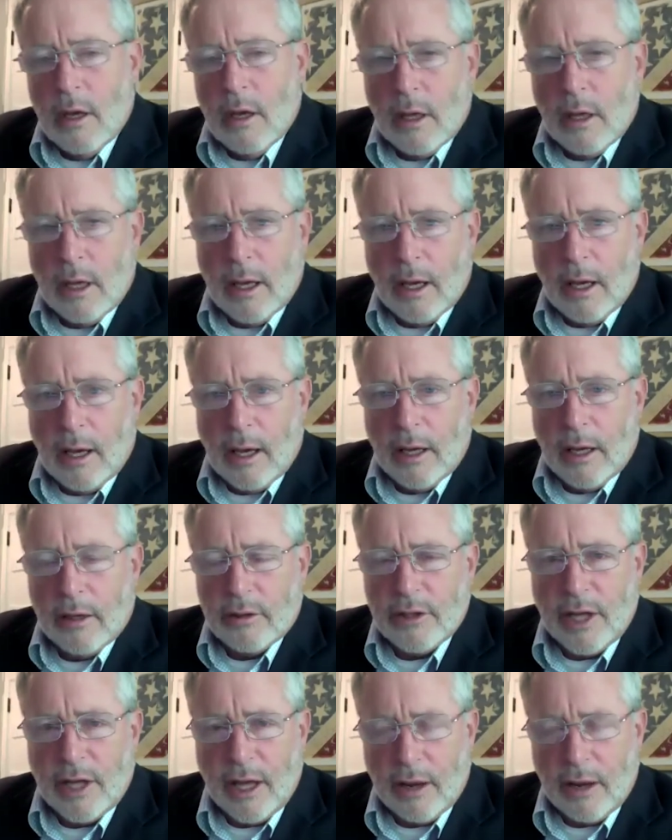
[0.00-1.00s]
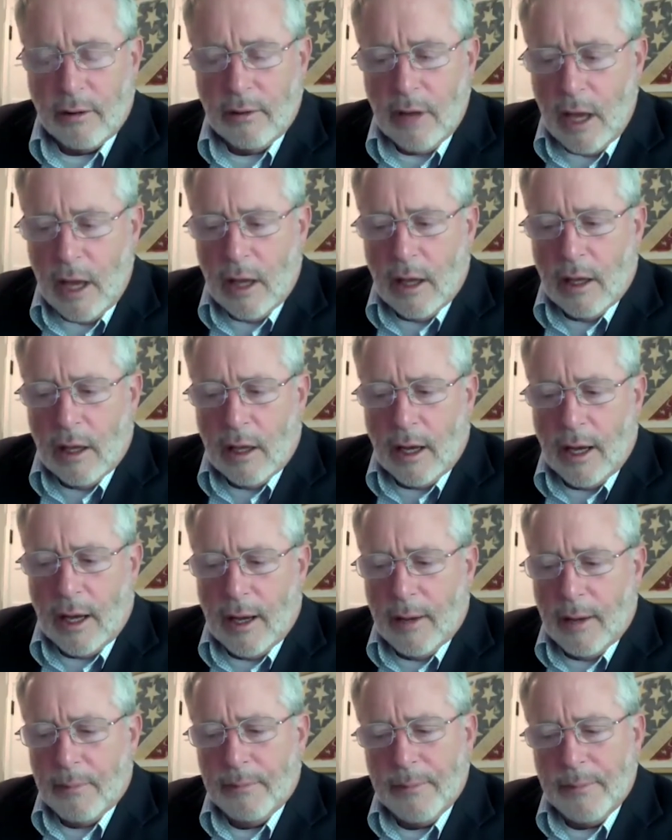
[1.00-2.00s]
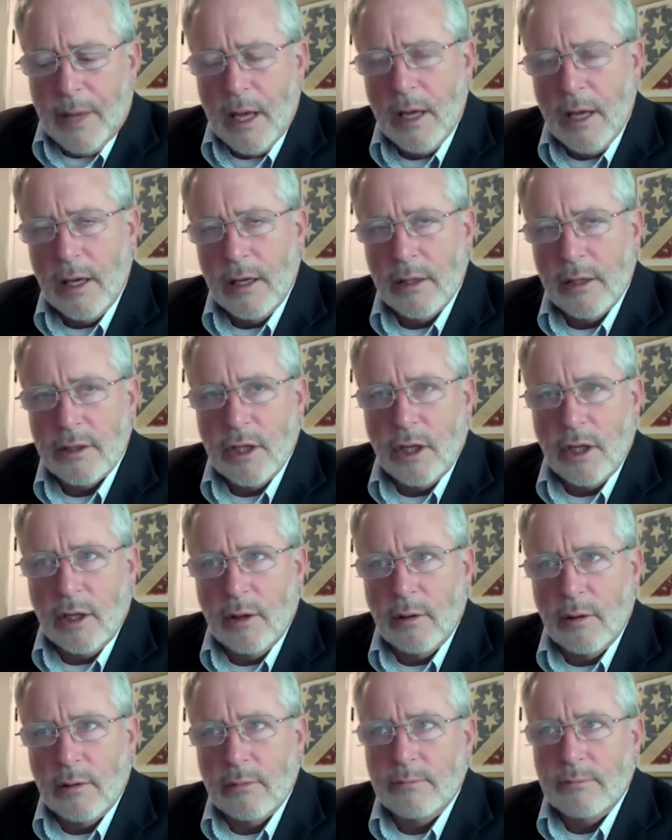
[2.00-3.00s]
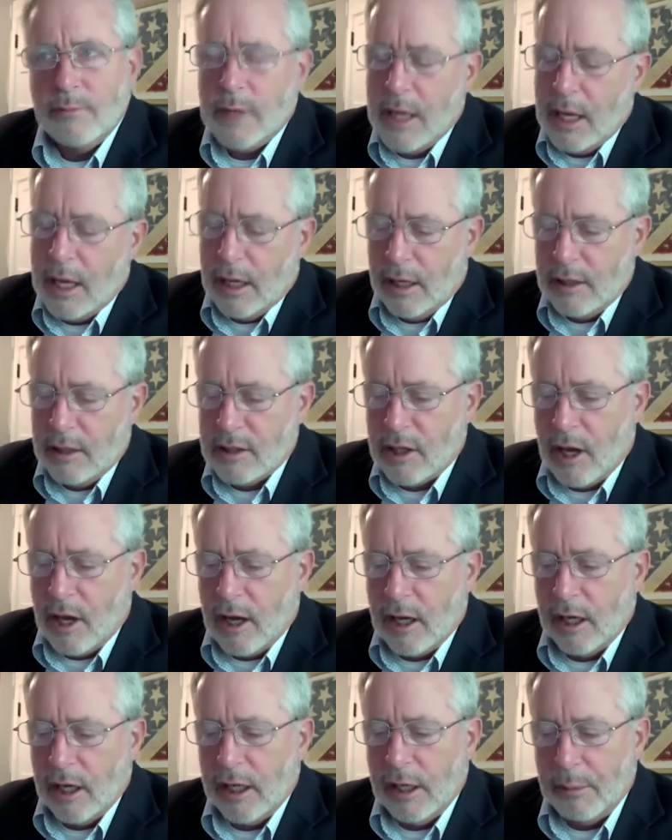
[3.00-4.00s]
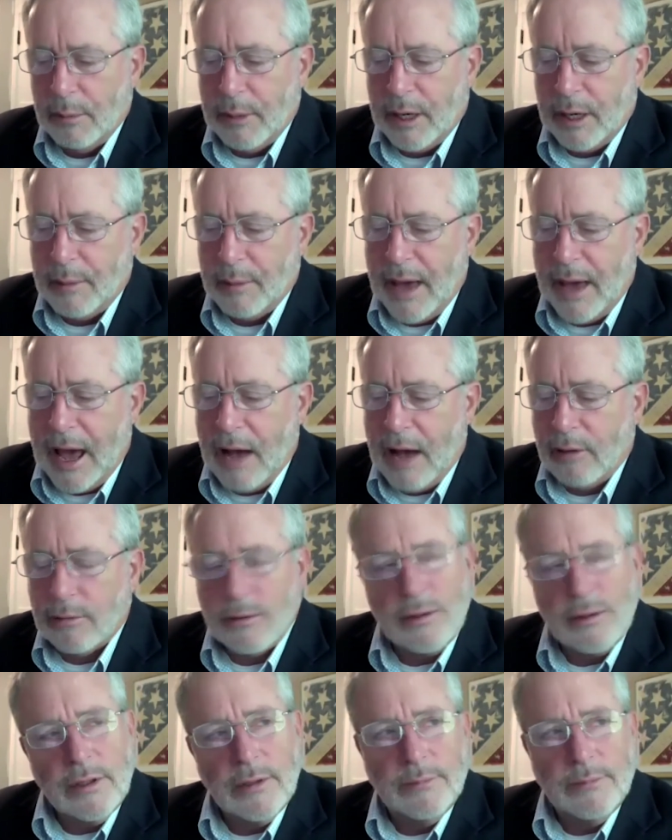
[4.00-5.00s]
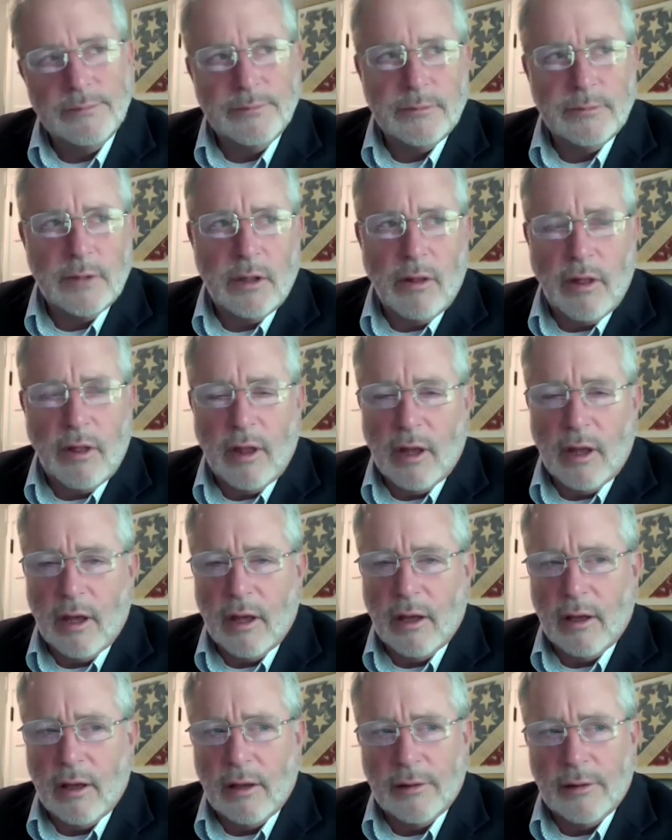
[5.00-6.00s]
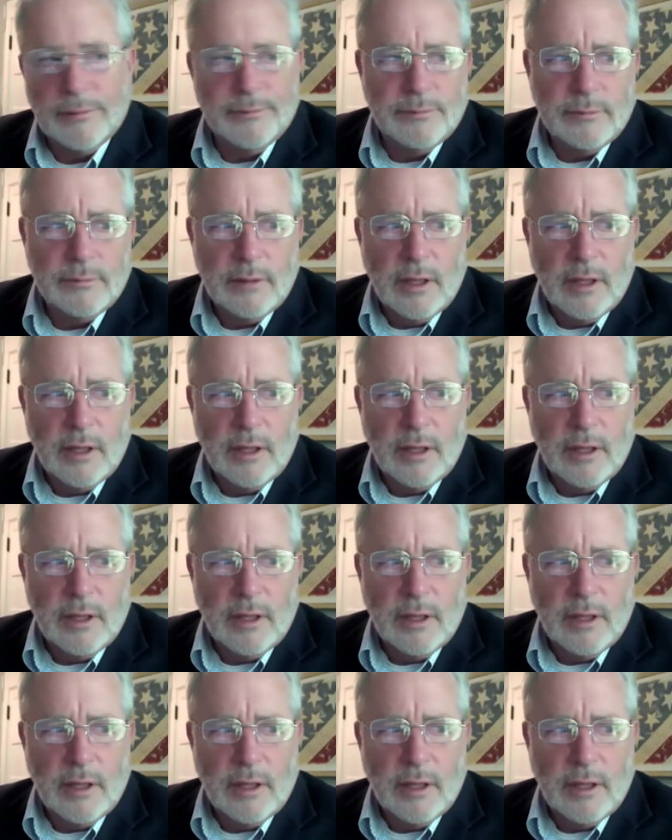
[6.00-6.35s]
Yeah, I understand. So let's talk a little bit about the